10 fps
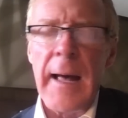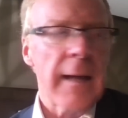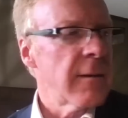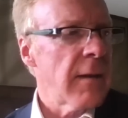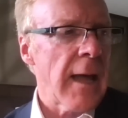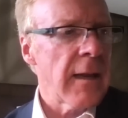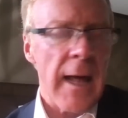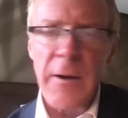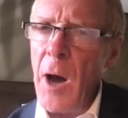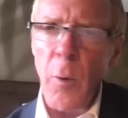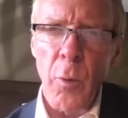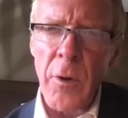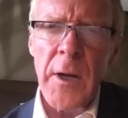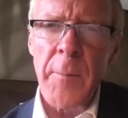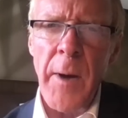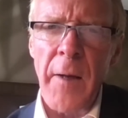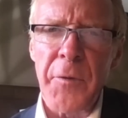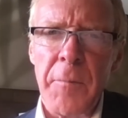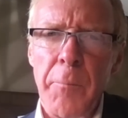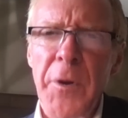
and, and, and not worry about them.